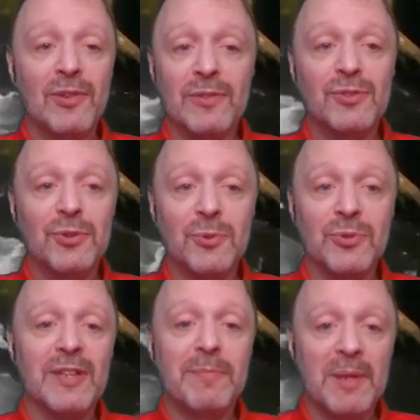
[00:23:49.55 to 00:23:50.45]
full of
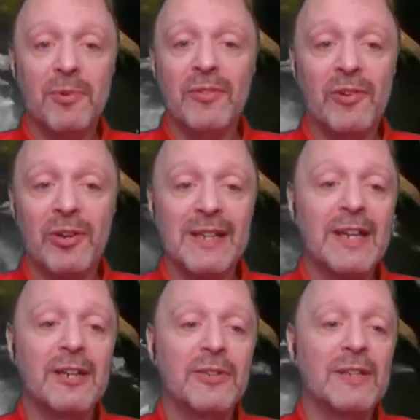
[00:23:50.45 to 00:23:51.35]
tools that people have already
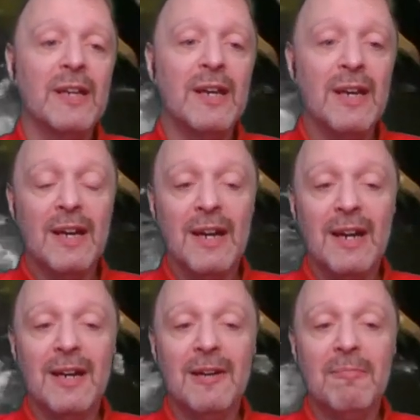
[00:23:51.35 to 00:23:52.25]
coded.
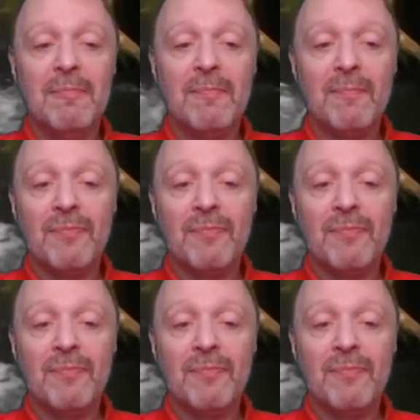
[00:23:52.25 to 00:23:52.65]
Um,